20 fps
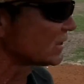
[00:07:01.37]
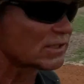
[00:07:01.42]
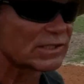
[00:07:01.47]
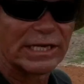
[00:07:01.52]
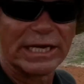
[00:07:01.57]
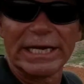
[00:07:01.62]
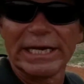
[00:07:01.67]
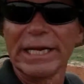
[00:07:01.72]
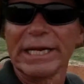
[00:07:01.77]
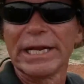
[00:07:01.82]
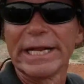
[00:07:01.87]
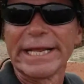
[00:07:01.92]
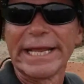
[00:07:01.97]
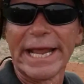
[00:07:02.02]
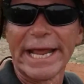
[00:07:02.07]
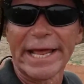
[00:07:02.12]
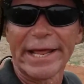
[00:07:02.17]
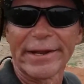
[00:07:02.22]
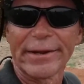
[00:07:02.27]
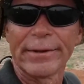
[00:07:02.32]
to seed it
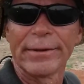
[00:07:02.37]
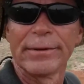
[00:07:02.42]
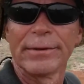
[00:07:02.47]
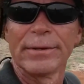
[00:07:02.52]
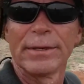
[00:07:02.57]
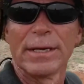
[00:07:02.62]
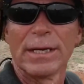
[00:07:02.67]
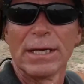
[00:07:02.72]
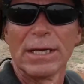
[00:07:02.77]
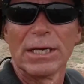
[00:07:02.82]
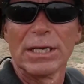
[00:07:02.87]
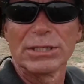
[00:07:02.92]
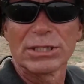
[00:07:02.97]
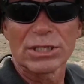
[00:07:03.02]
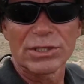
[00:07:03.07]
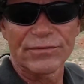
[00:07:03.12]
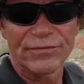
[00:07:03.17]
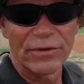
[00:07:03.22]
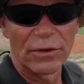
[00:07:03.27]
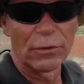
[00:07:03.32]
again.
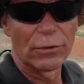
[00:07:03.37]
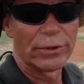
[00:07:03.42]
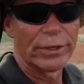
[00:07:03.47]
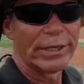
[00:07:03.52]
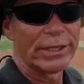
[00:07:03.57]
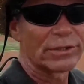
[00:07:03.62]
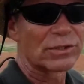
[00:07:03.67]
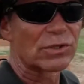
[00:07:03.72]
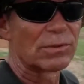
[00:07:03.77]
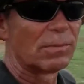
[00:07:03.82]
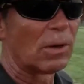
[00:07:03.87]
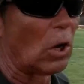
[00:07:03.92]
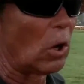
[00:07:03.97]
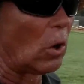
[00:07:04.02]
Just filling in some